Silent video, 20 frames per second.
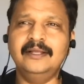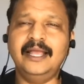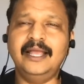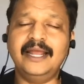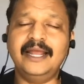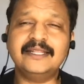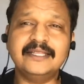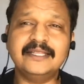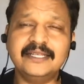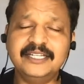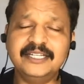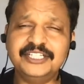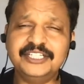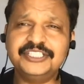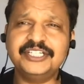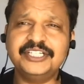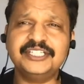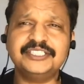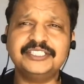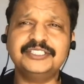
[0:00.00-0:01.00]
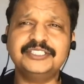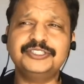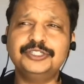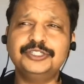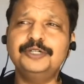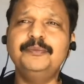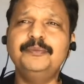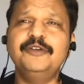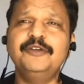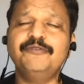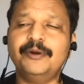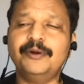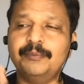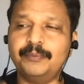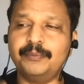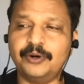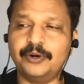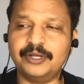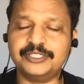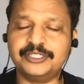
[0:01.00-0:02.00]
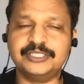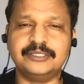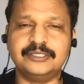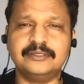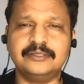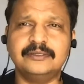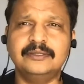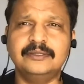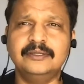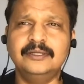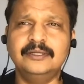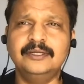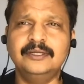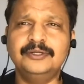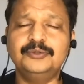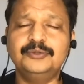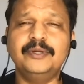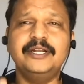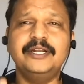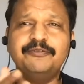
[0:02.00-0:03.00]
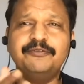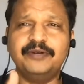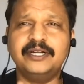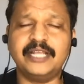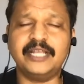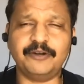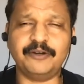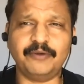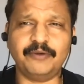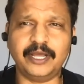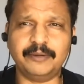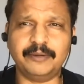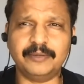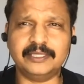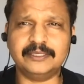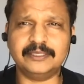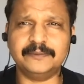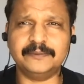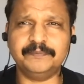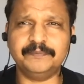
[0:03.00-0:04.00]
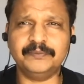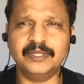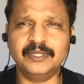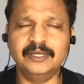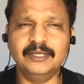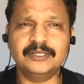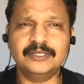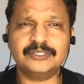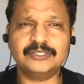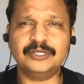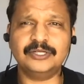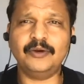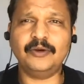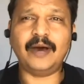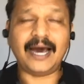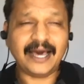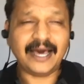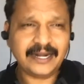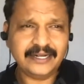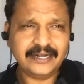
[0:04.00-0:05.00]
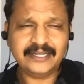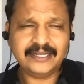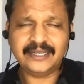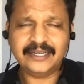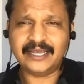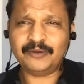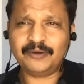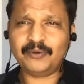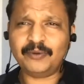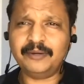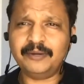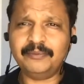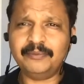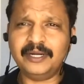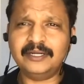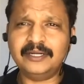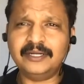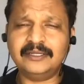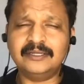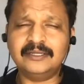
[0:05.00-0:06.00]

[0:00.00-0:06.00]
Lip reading: and the initiation should be from production to a different environment. So now R&D environment